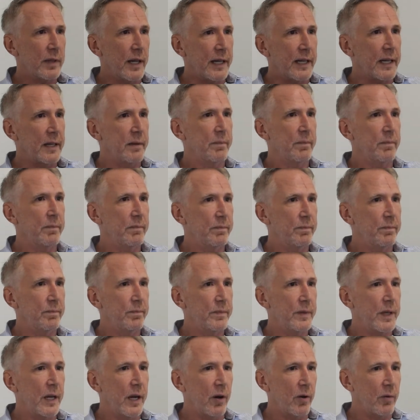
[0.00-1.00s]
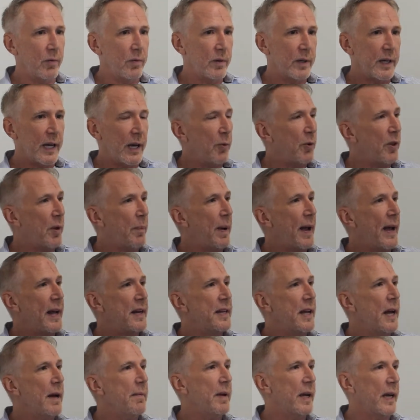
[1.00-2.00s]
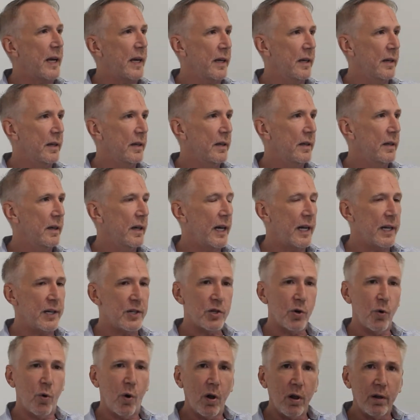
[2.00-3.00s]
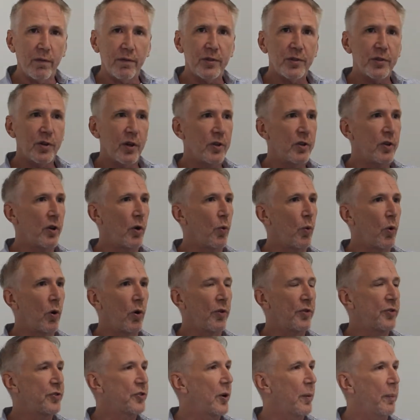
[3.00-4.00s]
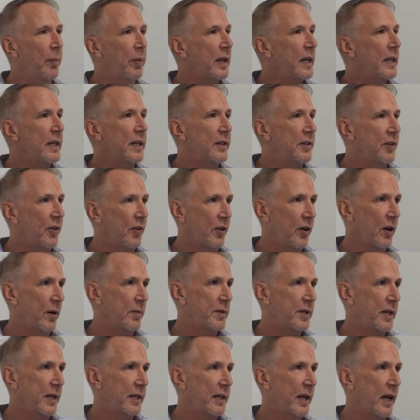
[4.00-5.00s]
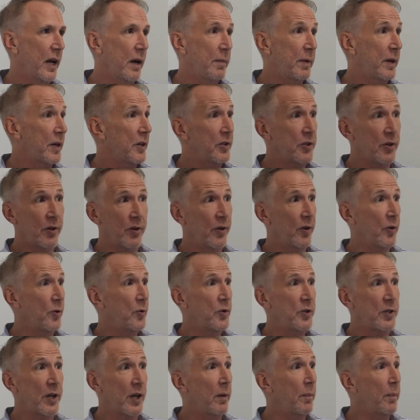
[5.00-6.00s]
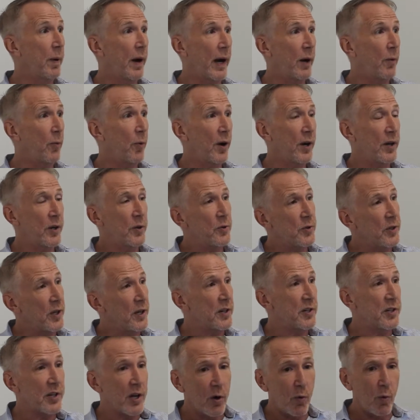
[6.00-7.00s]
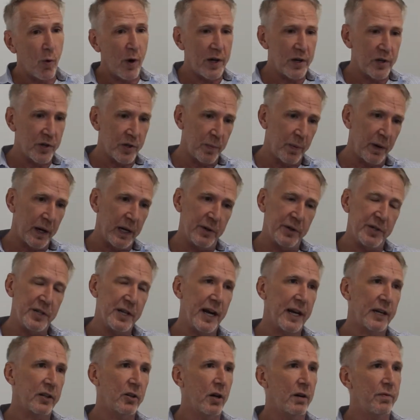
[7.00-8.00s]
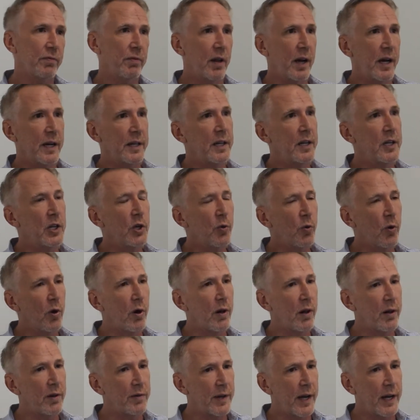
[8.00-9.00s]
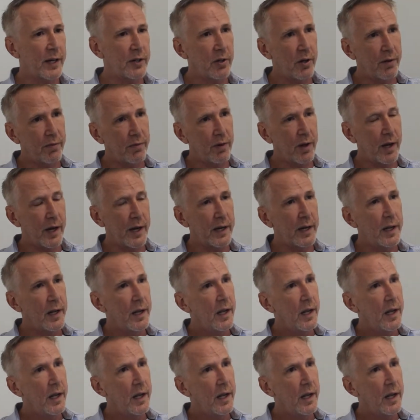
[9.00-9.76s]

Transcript: they get hit with a pandemic. And so all of a sudden the world is completely turned upside down because you don't know who's going to buy what and who's going to sell what. Your supplier was knocked offline and you were knocked offline.